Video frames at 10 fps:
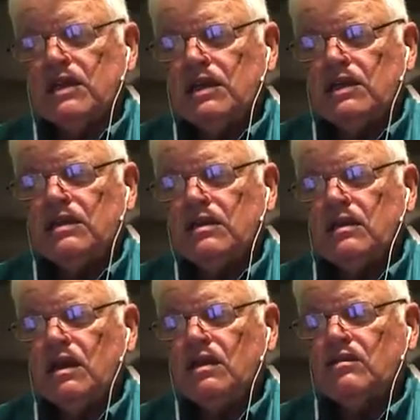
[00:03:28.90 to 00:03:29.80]
Hidden
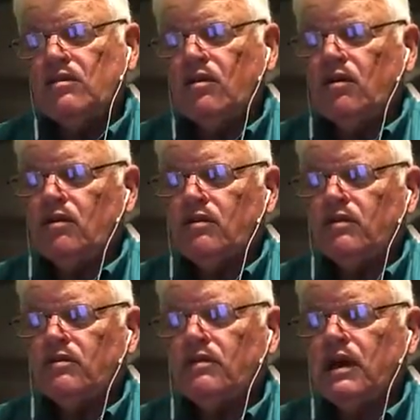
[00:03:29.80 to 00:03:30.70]
under all
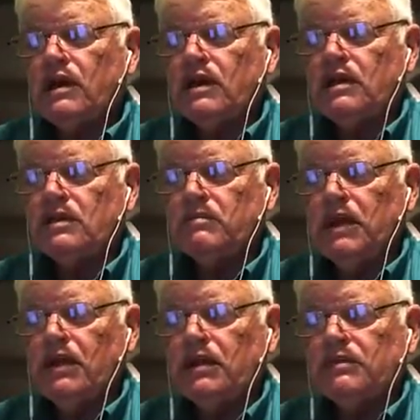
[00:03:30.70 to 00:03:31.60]
your ideas
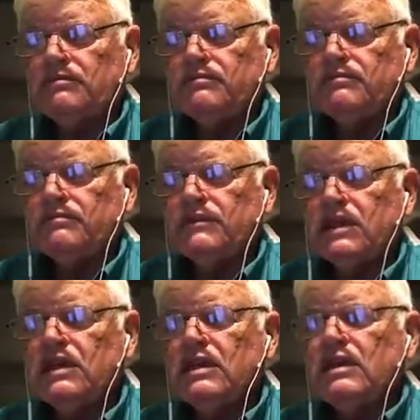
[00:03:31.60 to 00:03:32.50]
about it
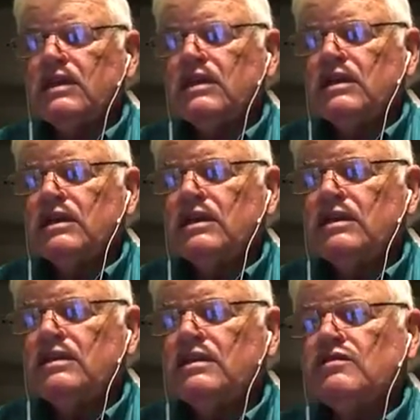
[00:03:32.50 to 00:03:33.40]

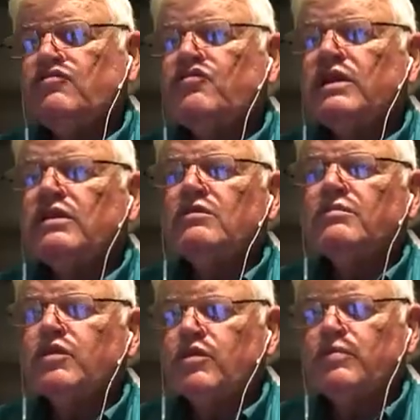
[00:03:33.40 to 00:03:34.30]
is its real
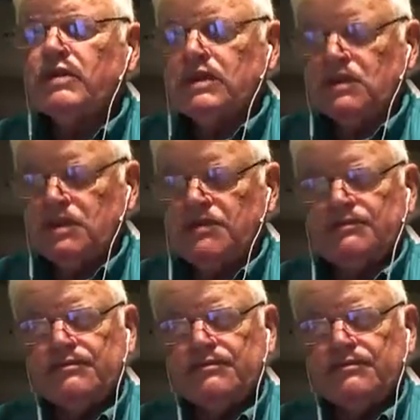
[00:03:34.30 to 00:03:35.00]
purpose,